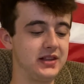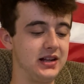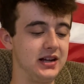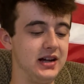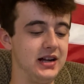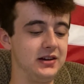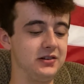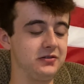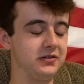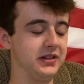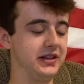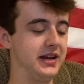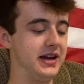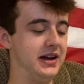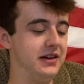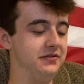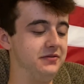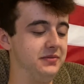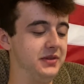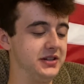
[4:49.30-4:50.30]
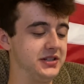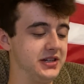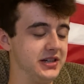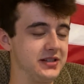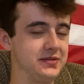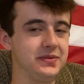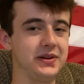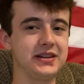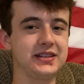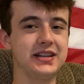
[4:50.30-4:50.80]
I don't really have much
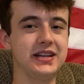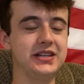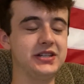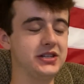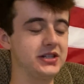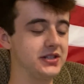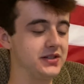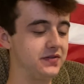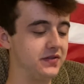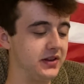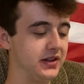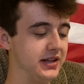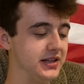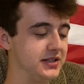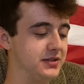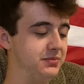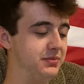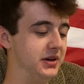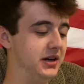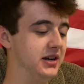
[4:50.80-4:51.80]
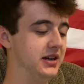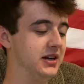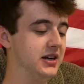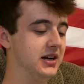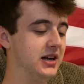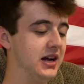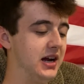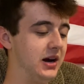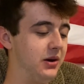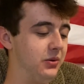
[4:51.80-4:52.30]
expectations for this, but
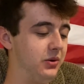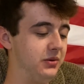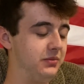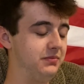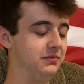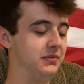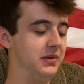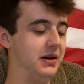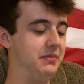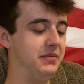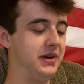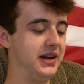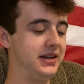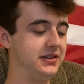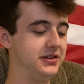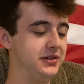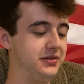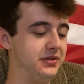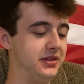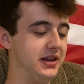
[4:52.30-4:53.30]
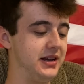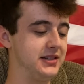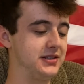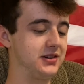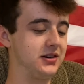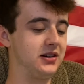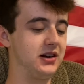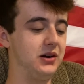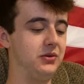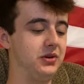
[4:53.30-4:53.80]
I want, my main two things
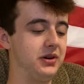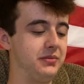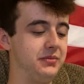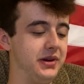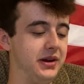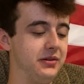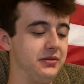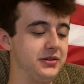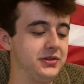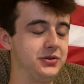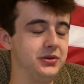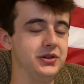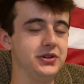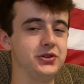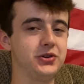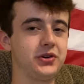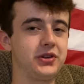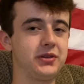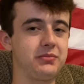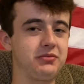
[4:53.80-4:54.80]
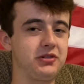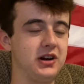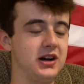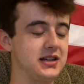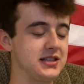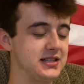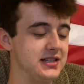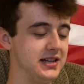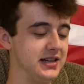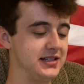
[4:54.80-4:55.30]
are I want to be able to enjoy the
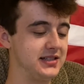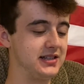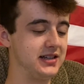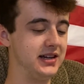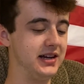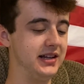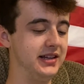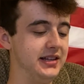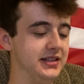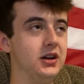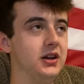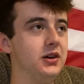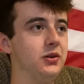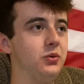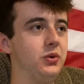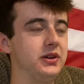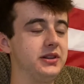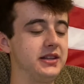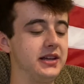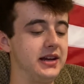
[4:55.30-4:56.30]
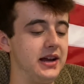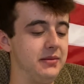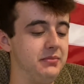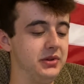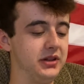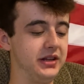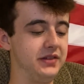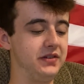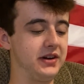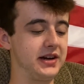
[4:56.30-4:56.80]
process, and then one thing I
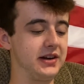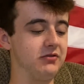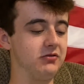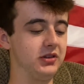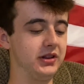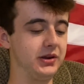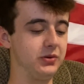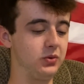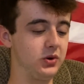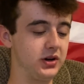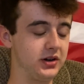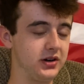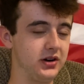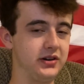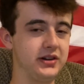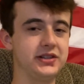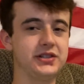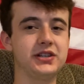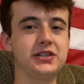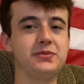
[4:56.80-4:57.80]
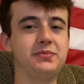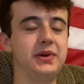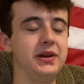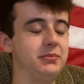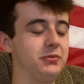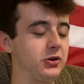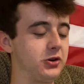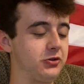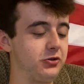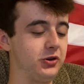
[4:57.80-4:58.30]
believe I can really work on is just being
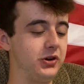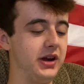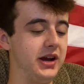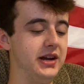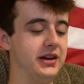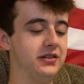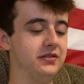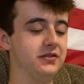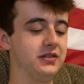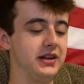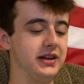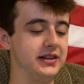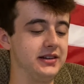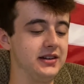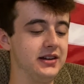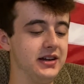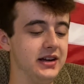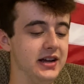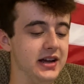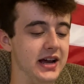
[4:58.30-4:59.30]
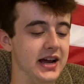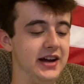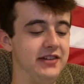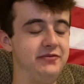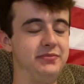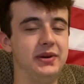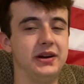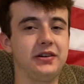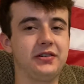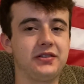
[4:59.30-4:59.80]
more creative, like have
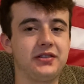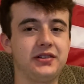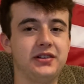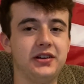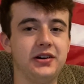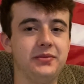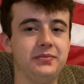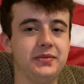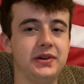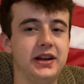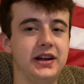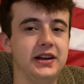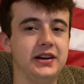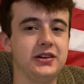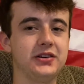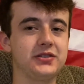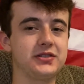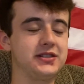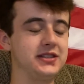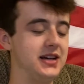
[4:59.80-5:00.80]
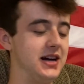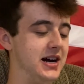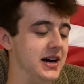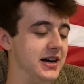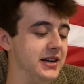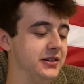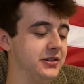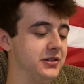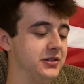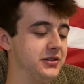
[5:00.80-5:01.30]
better thumbnails,
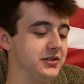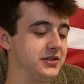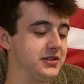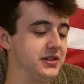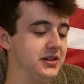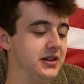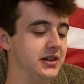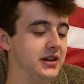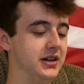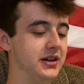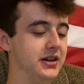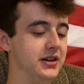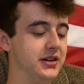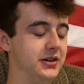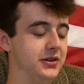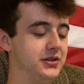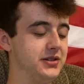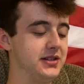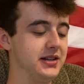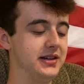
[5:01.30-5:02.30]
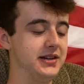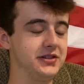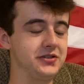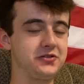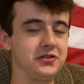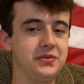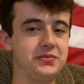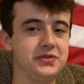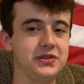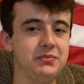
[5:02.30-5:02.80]
titles, use the
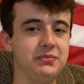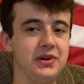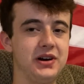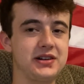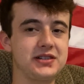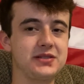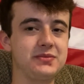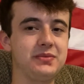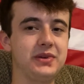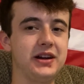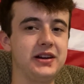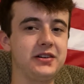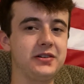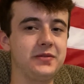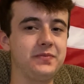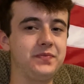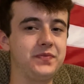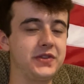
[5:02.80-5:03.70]
description box better,